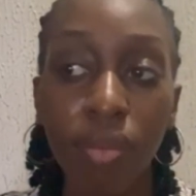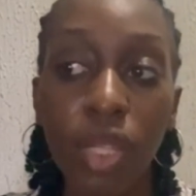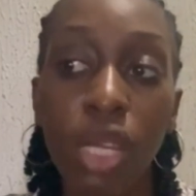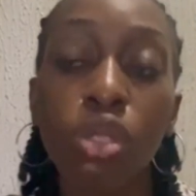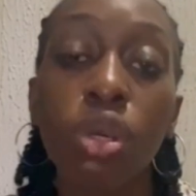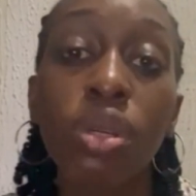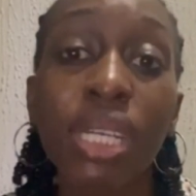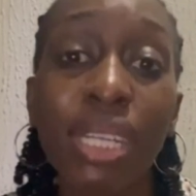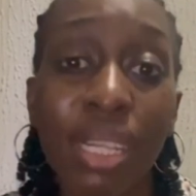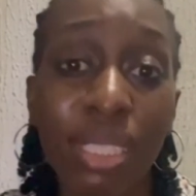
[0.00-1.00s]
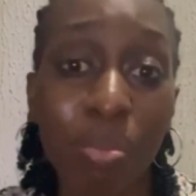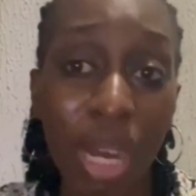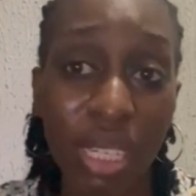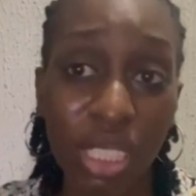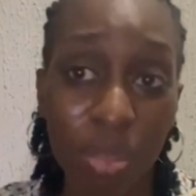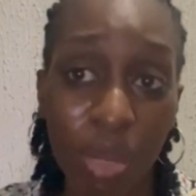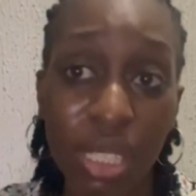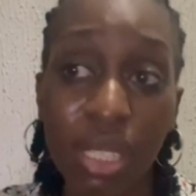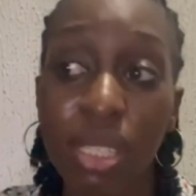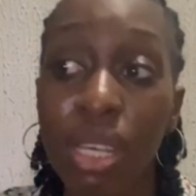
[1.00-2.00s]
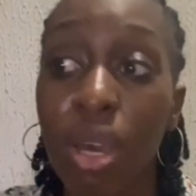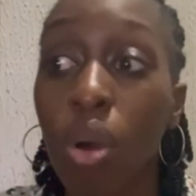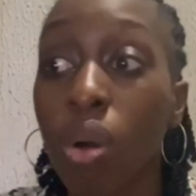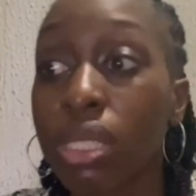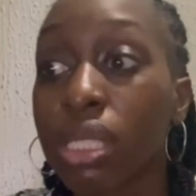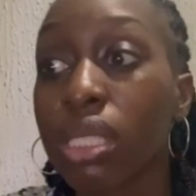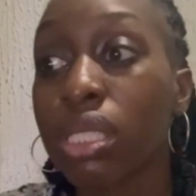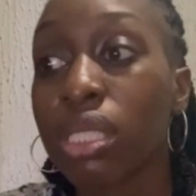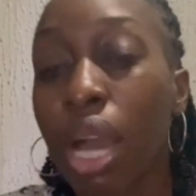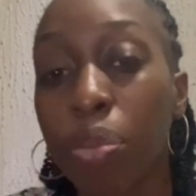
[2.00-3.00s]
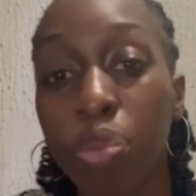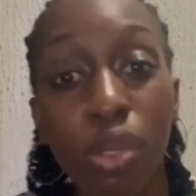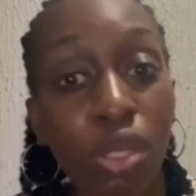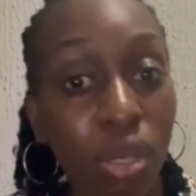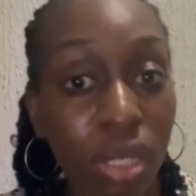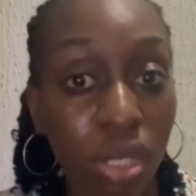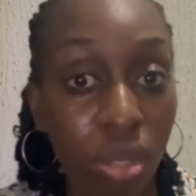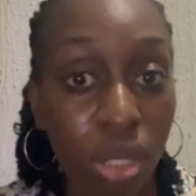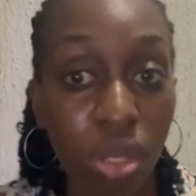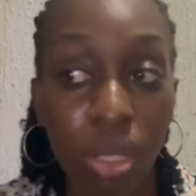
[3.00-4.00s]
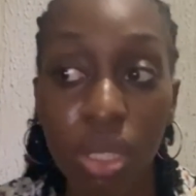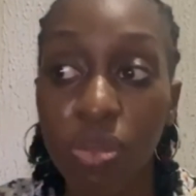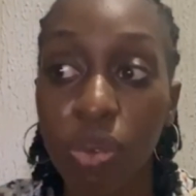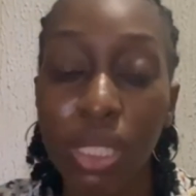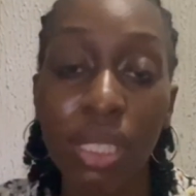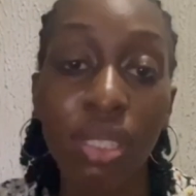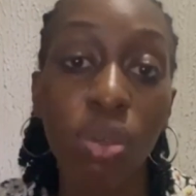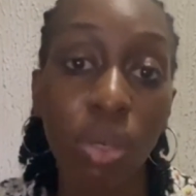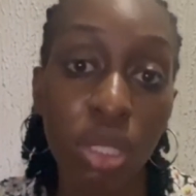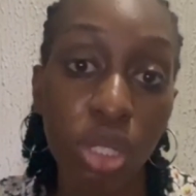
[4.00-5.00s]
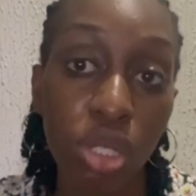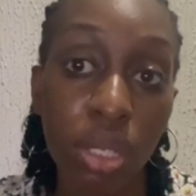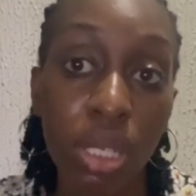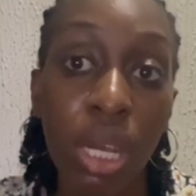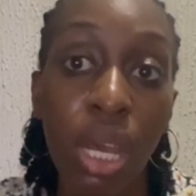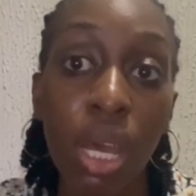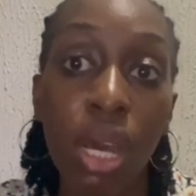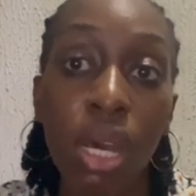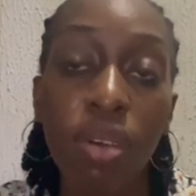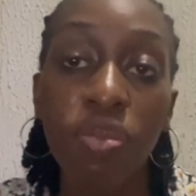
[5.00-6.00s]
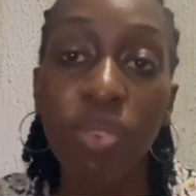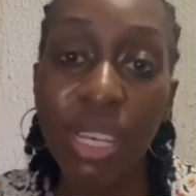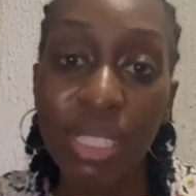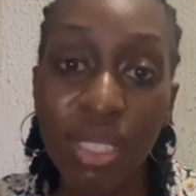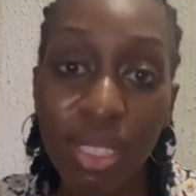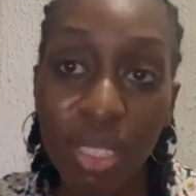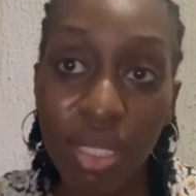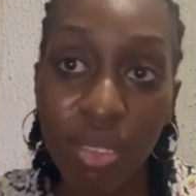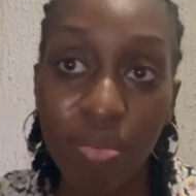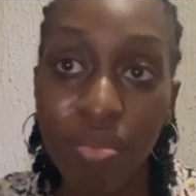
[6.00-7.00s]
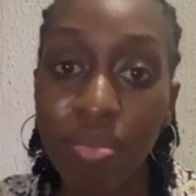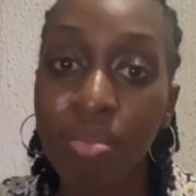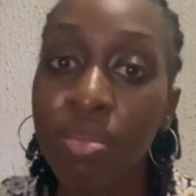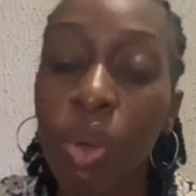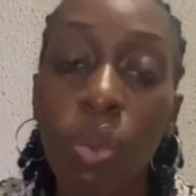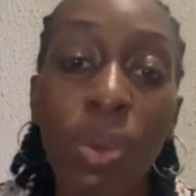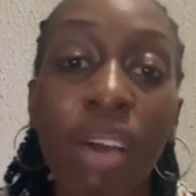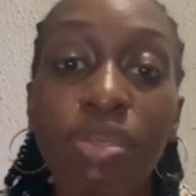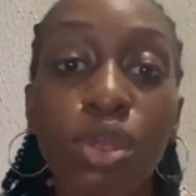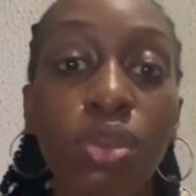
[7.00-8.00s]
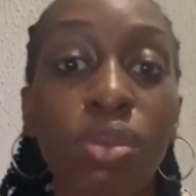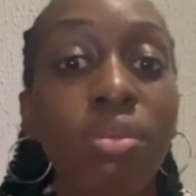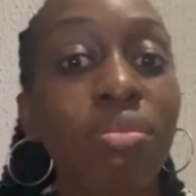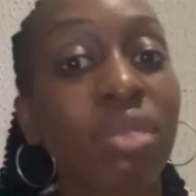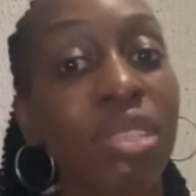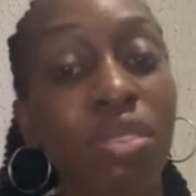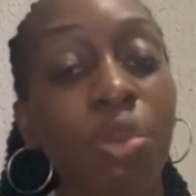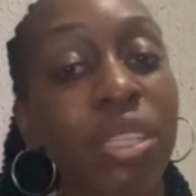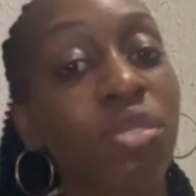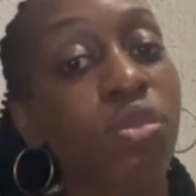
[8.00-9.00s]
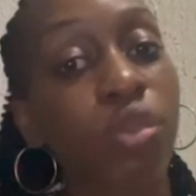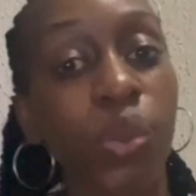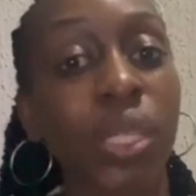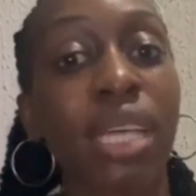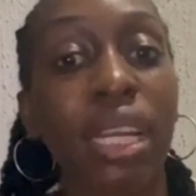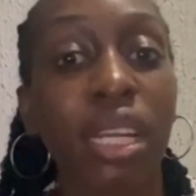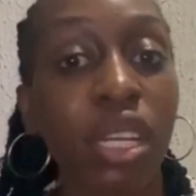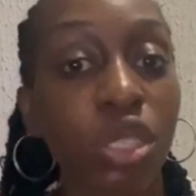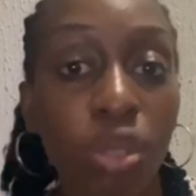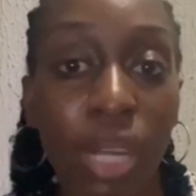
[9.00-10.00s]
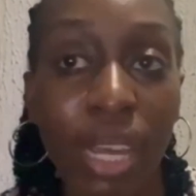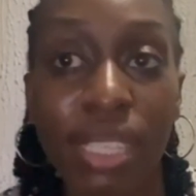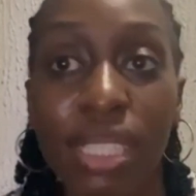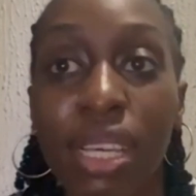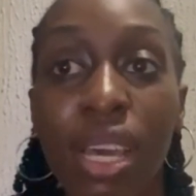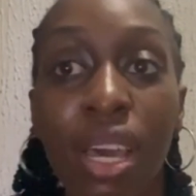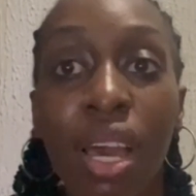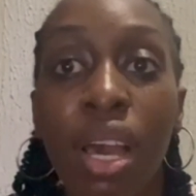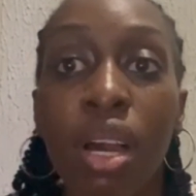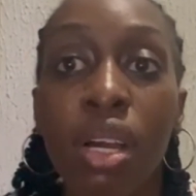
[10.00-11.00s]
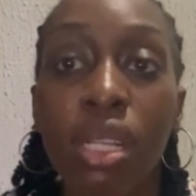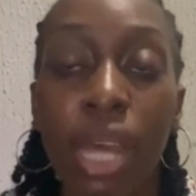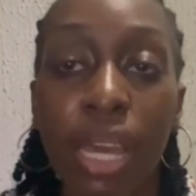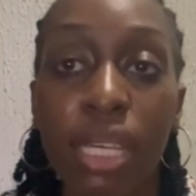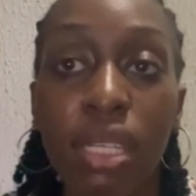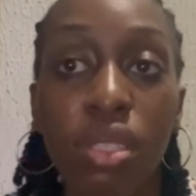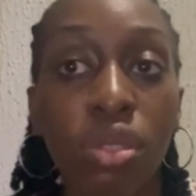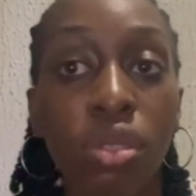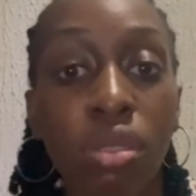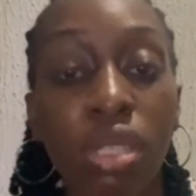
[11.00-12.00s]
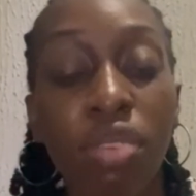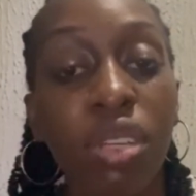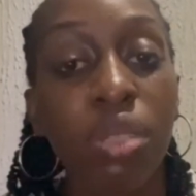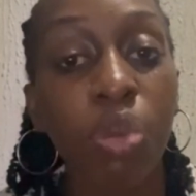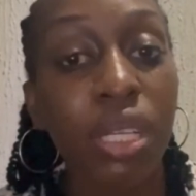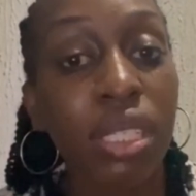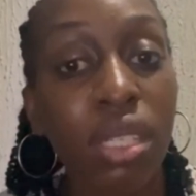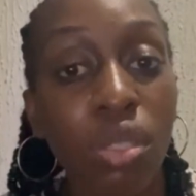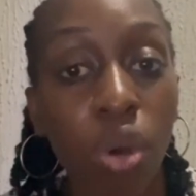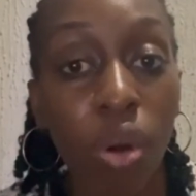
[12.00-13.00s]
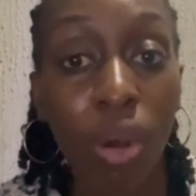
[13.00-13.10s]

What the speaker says: So looking at the management or the approach considerations for this condition, first we have to give the person fluids and electrolytes. like giving the person oral